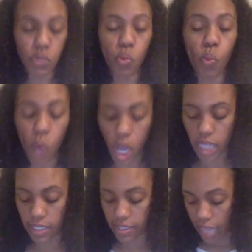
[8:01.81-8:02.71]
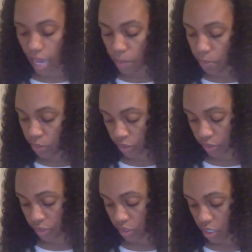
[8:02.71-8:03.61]
one
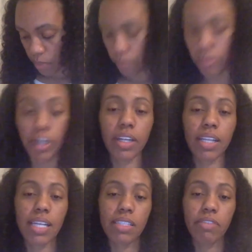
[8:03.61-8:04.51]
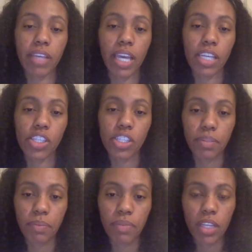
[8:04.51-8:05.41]
sample per
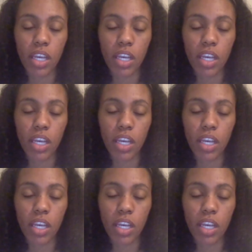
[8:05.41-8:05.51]
classification.